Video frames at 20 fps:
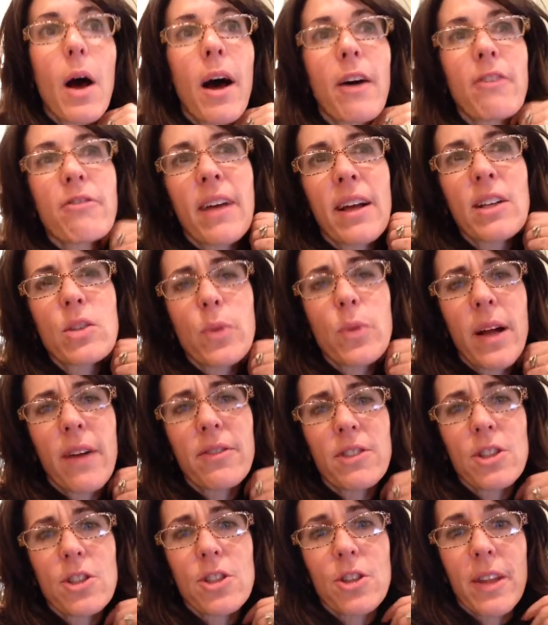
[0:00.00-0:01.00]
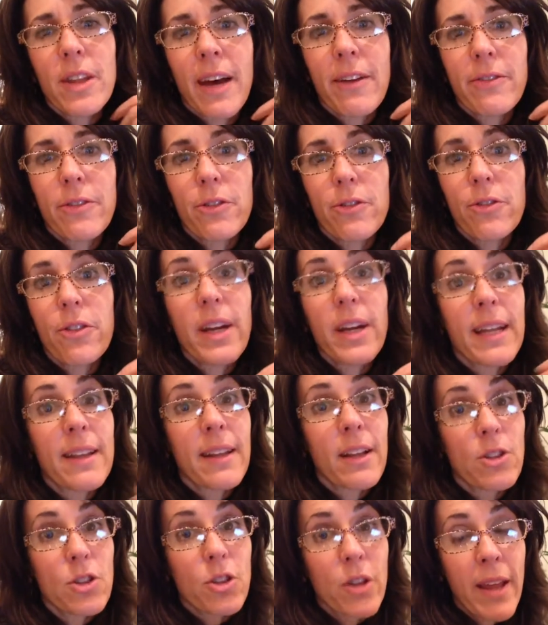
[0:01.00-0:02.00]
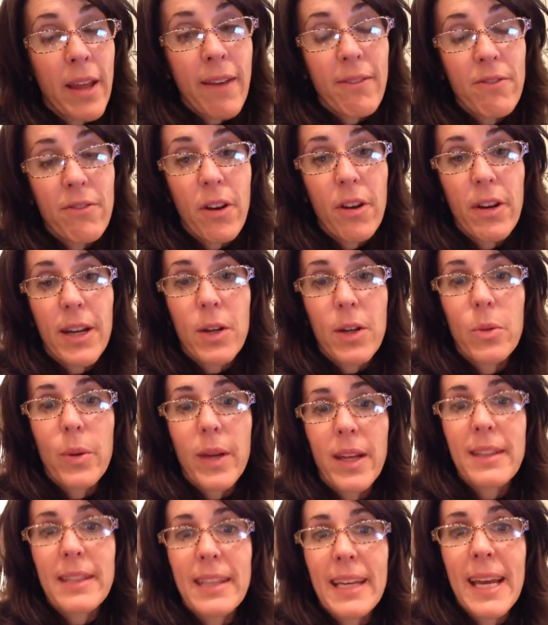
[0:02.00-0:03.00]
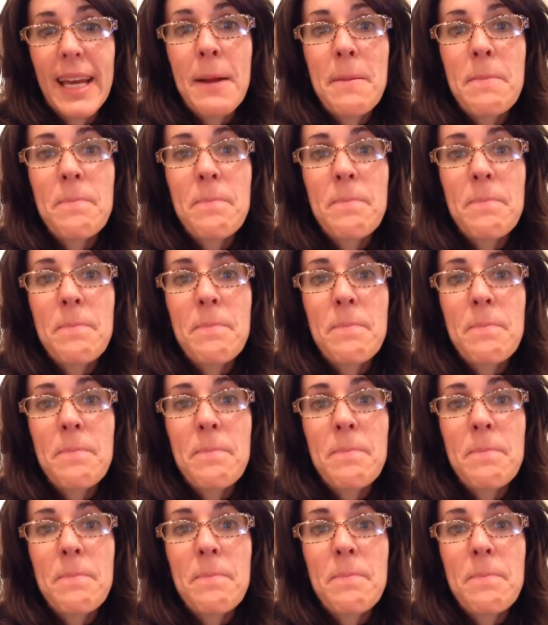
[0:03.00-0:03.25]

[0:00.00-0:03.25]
Fans will often do that for free, and they'll do that very quickly.